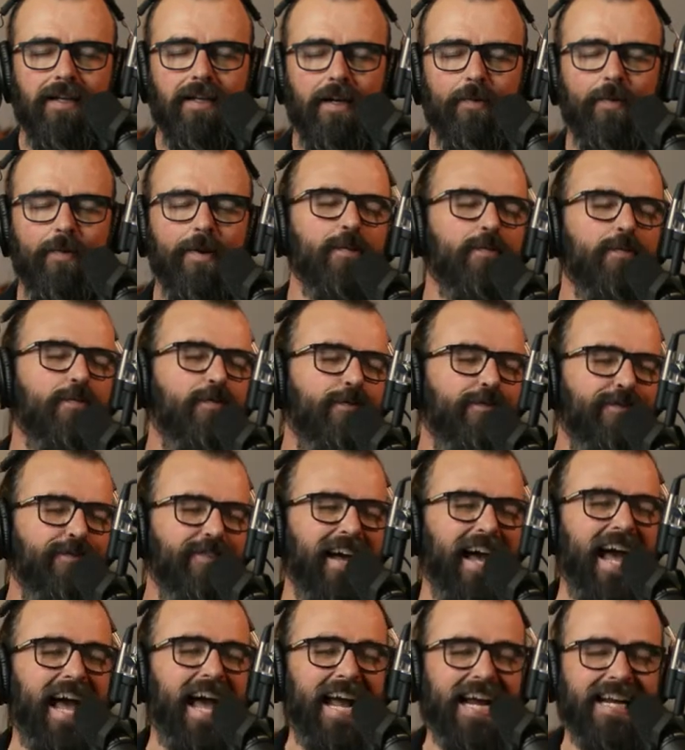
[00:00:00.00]
I'd rather
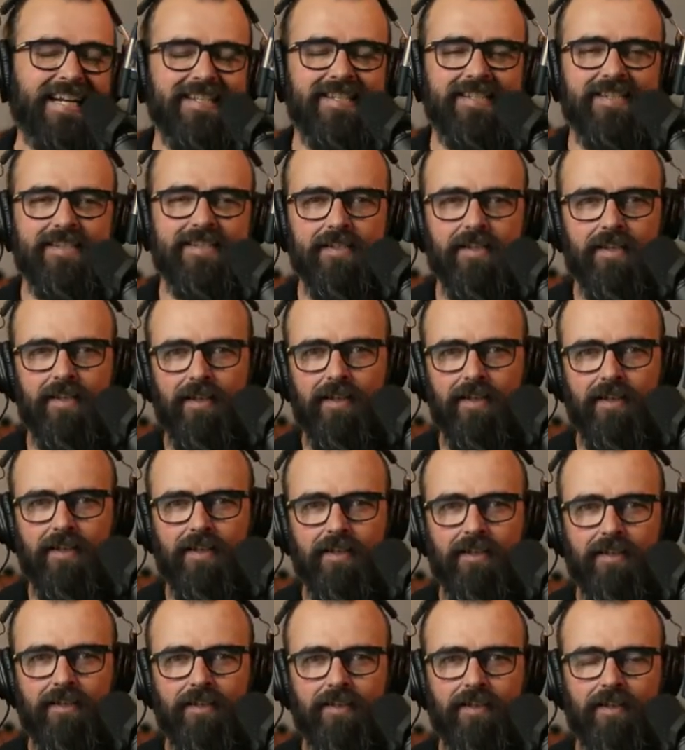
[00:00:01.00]
fax
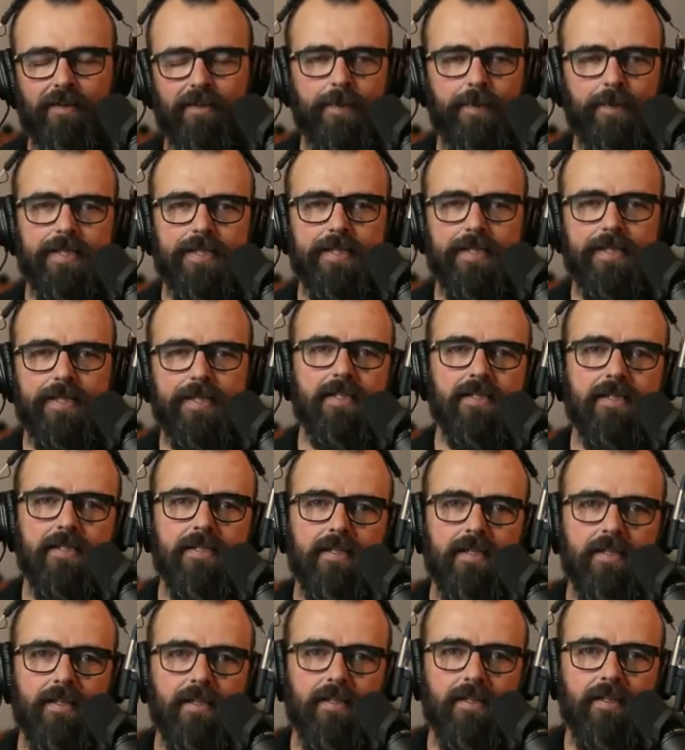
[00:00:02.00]
a business
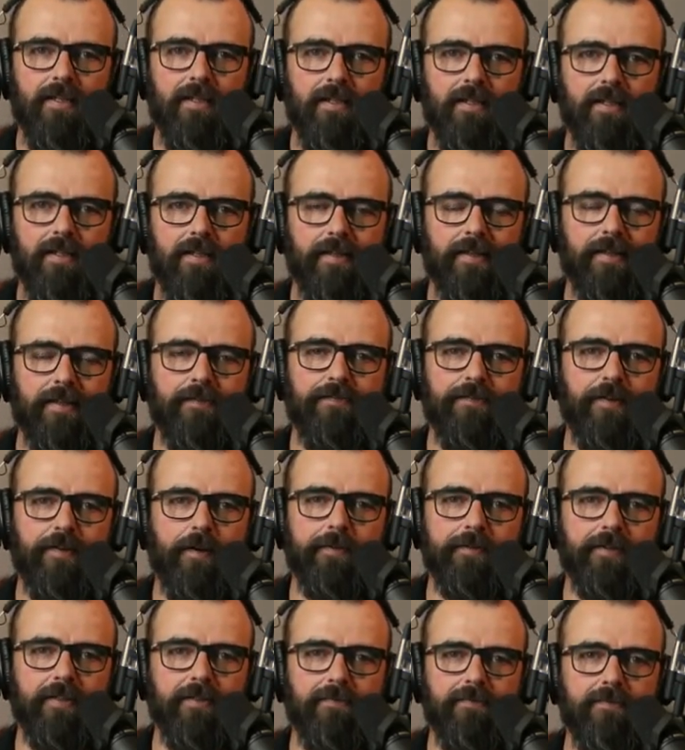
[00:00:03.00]
than
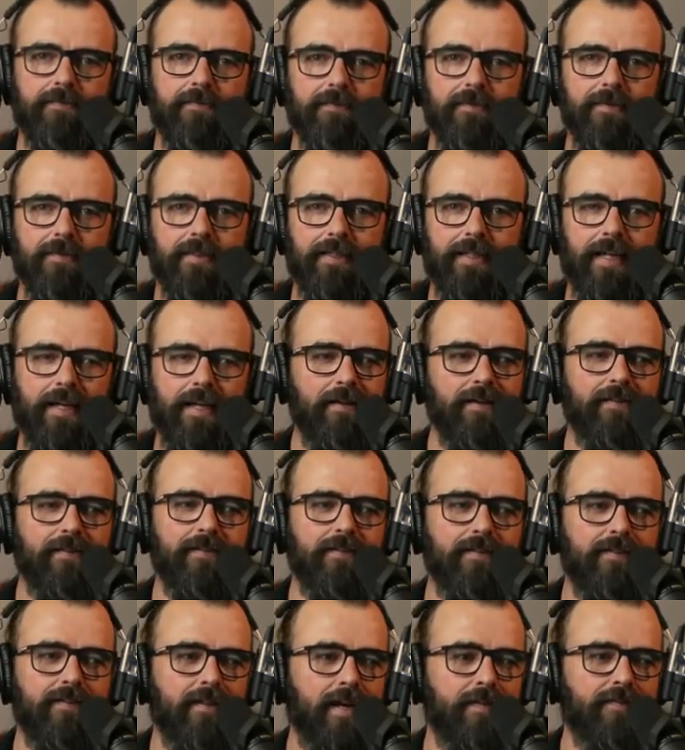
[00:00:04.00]
phone them. And I don't
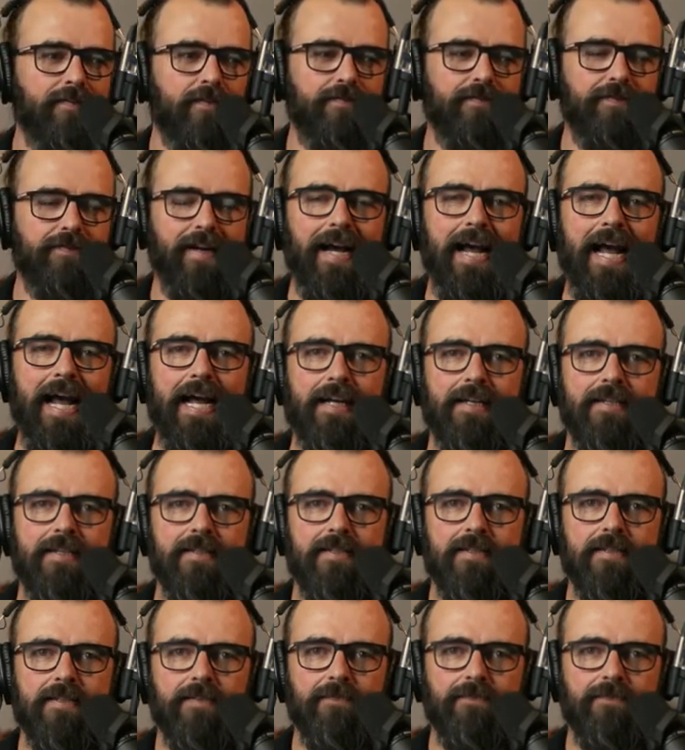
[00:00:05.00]
even have a fax.